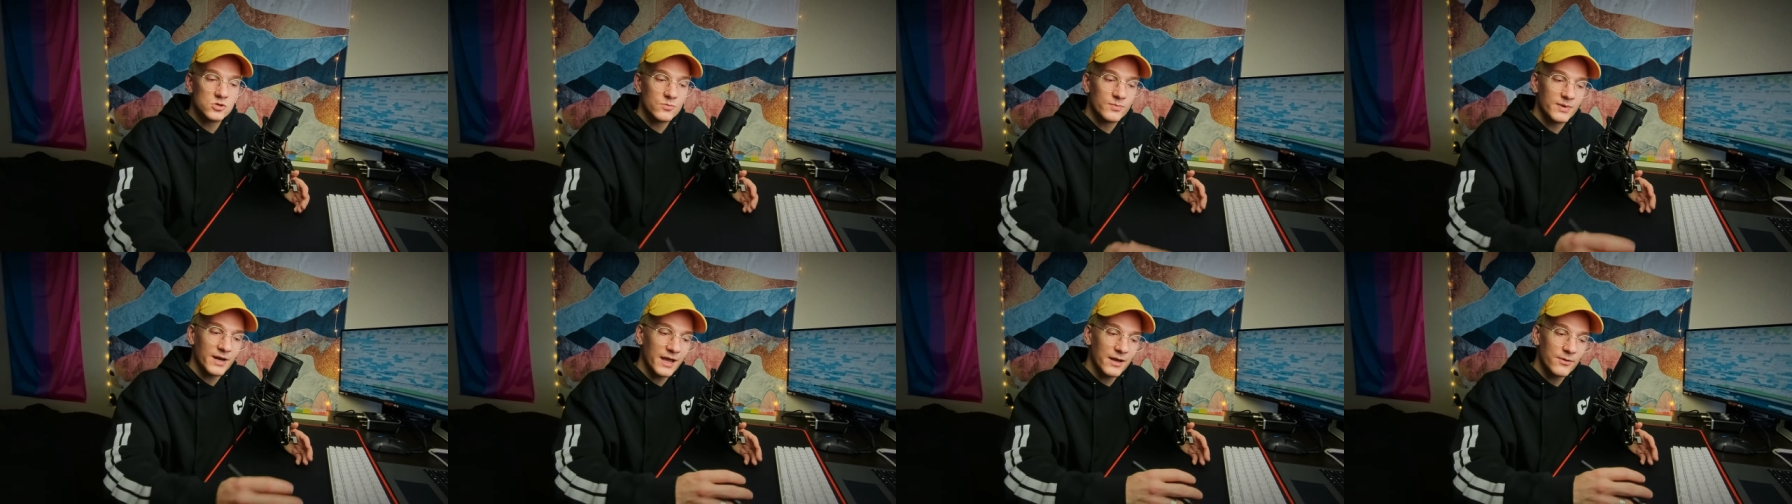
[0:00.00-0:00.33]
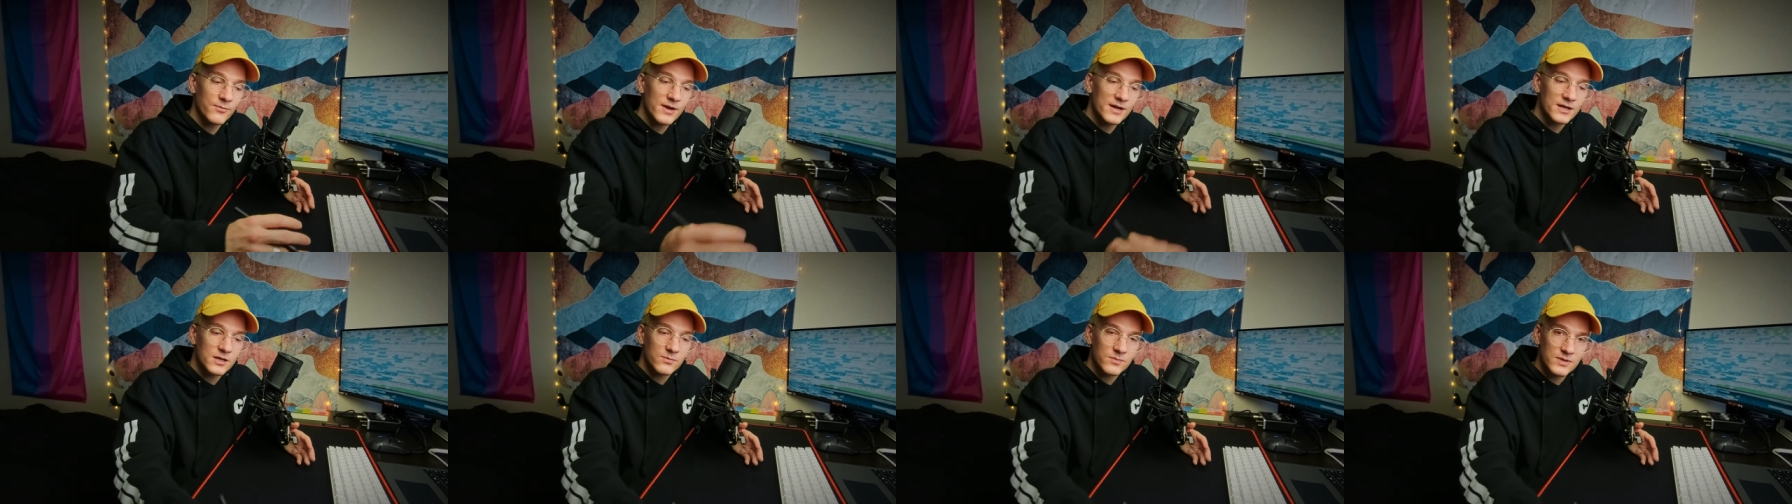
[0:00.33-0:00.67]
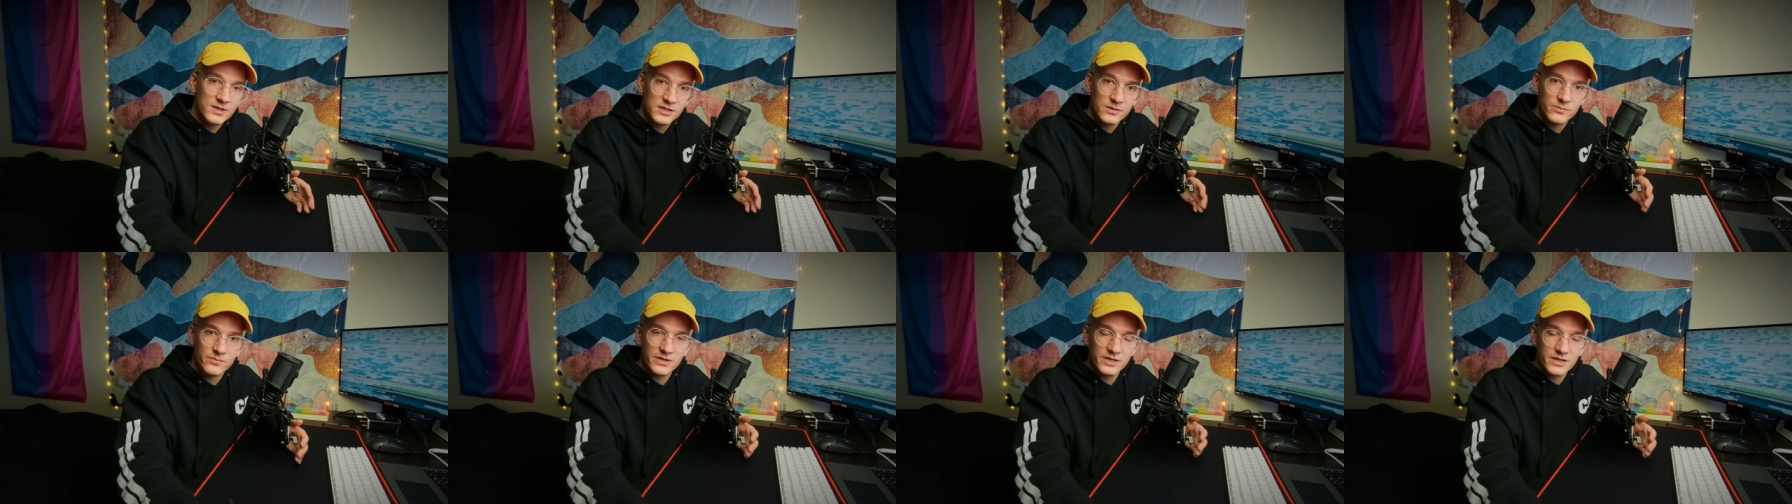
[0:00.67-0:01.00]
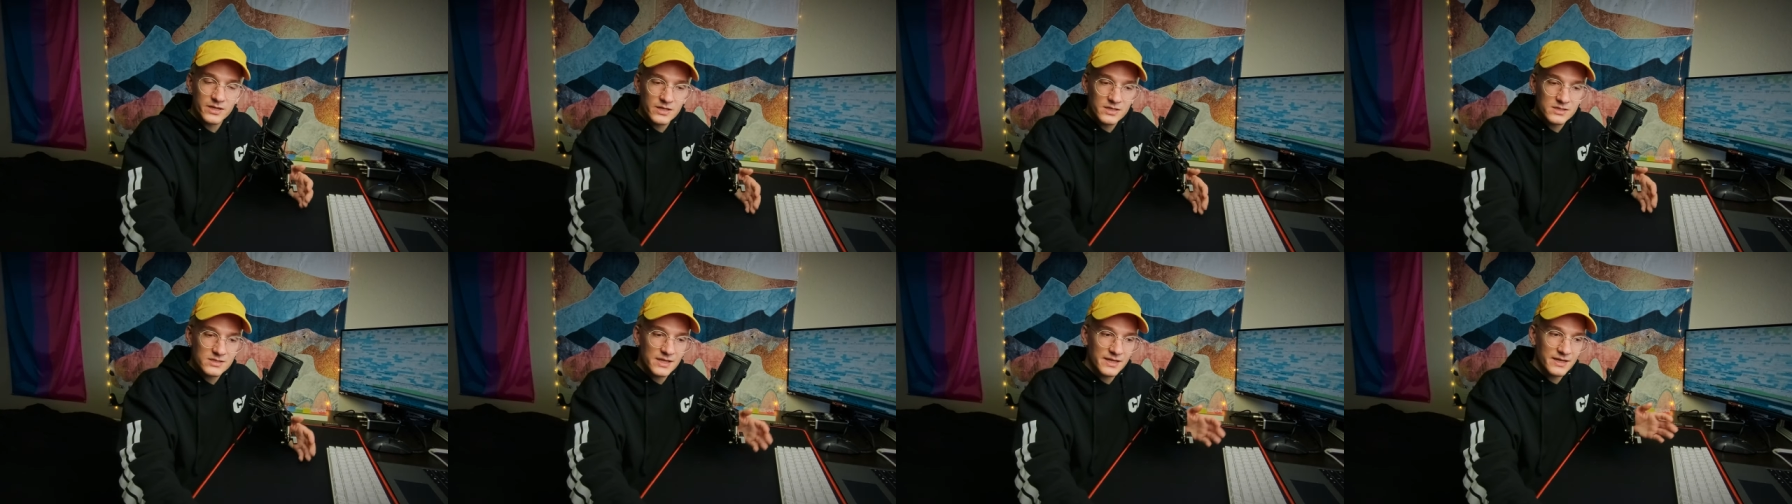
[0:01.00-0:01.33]
but I'd recommend it
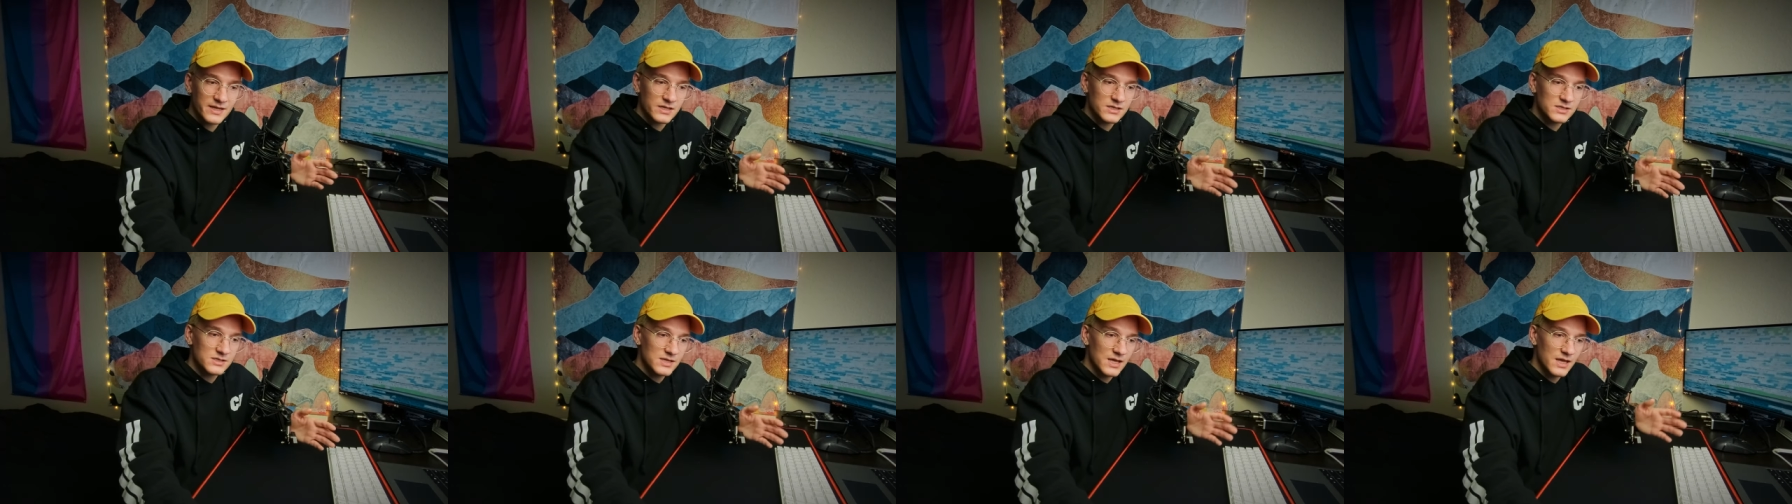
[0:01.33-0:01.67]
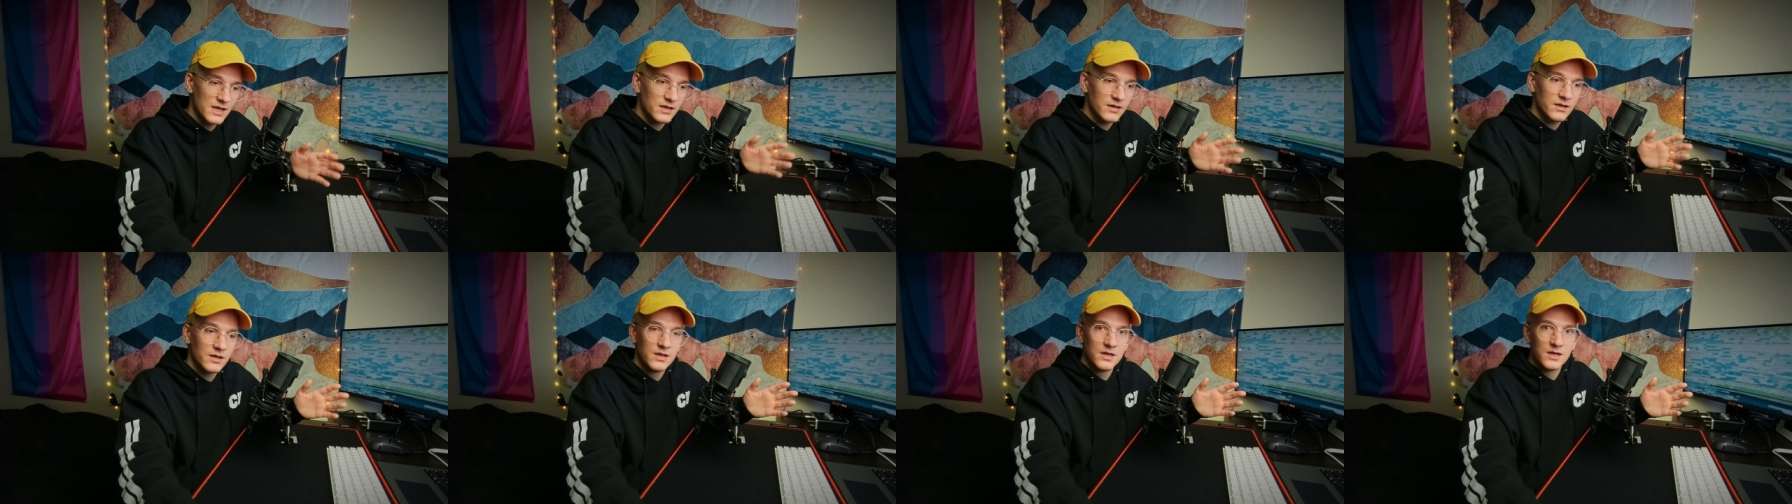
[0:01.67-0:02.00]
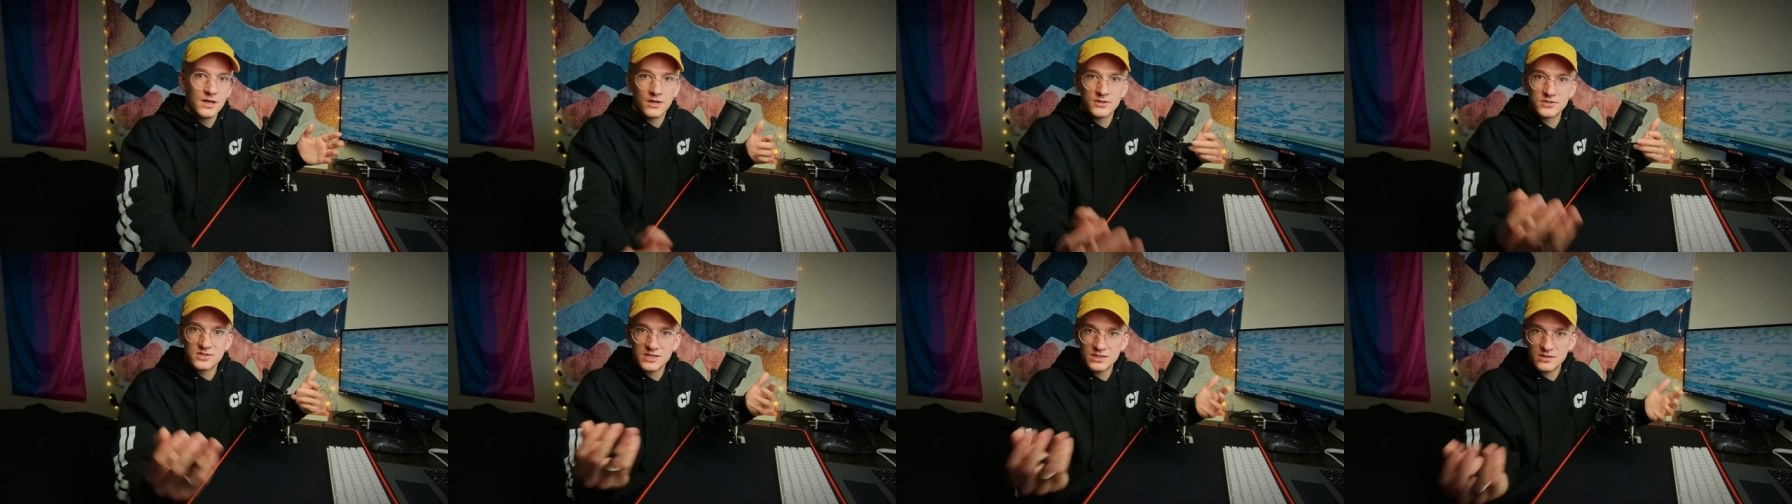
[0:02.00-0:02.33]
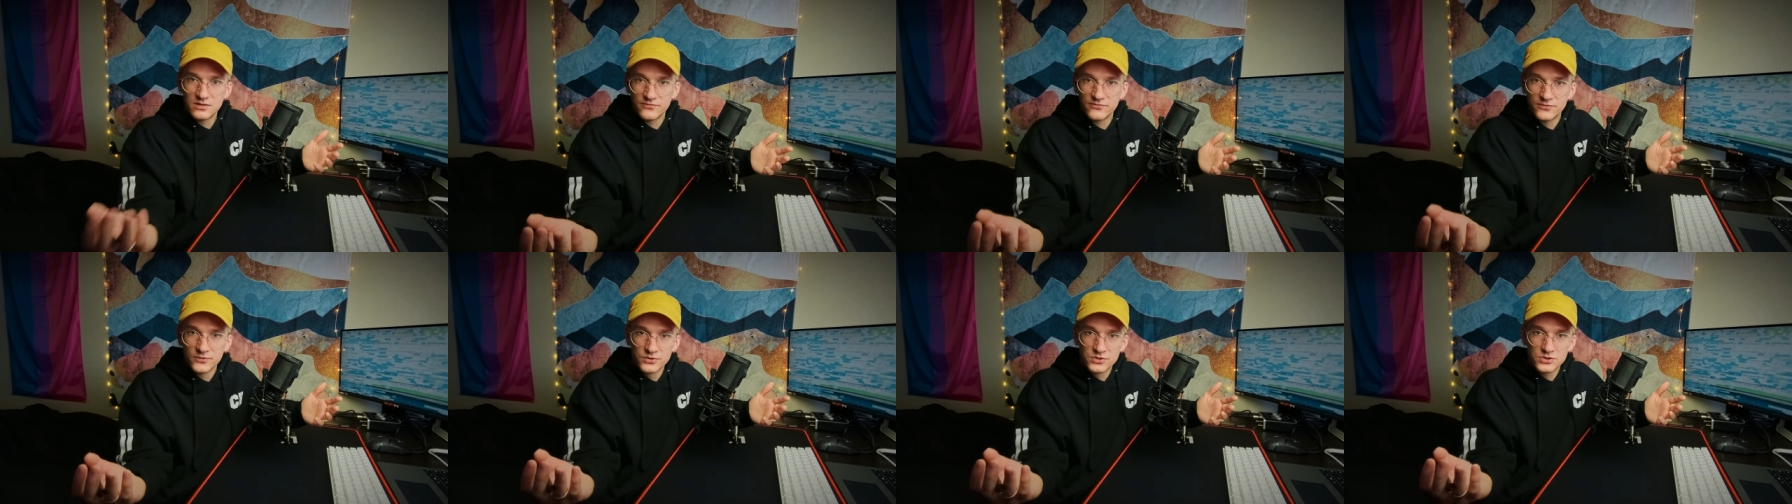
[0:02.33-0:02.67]
because, like I said, I'll take the
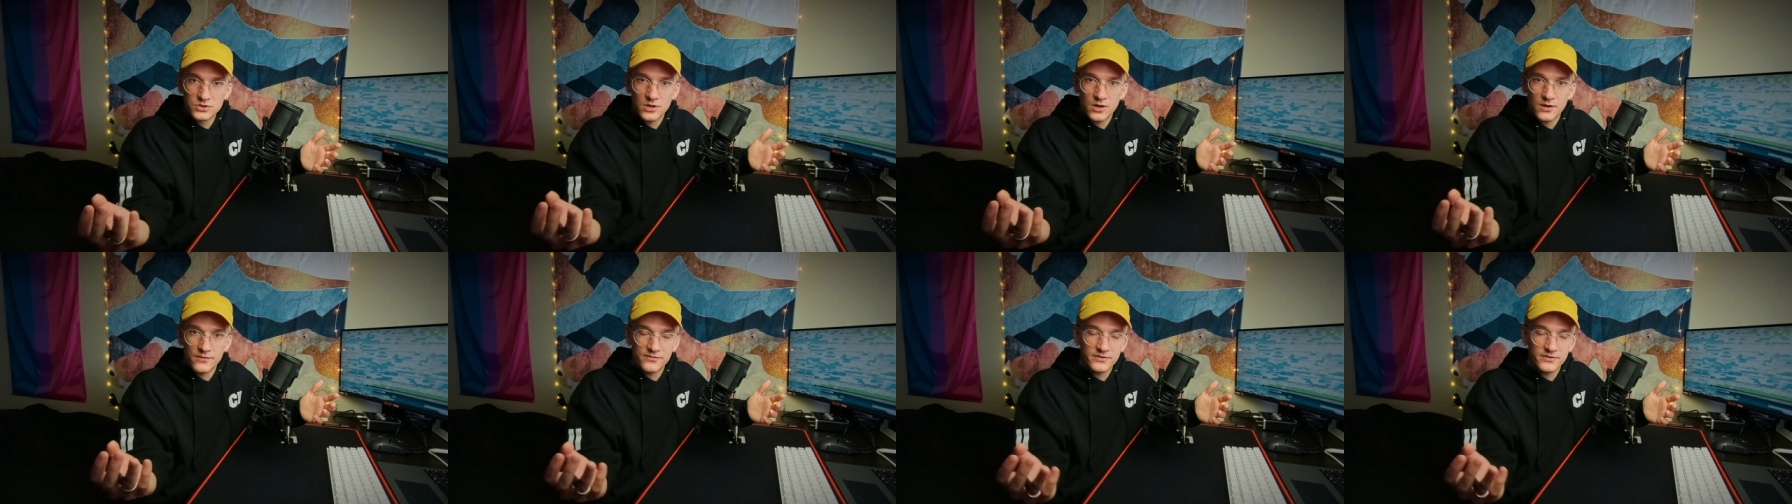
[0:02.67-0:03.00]
filter off